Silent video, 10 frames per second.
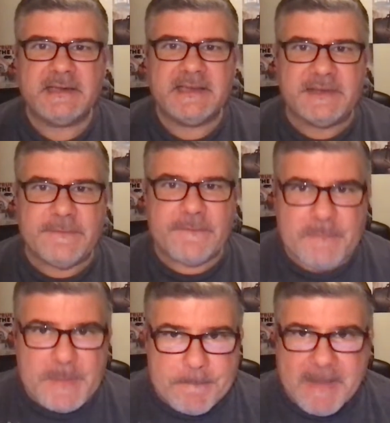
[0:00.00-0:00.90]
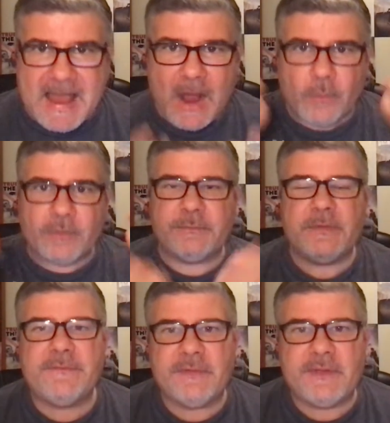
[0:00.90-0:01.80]
it empowers
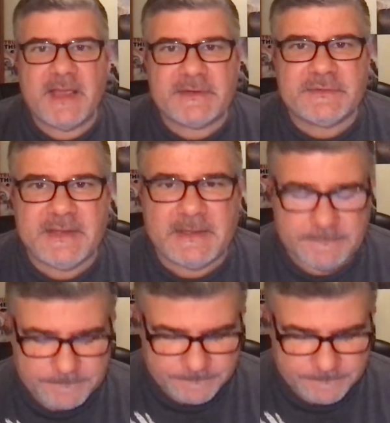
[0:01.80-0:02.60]
me for the next thing.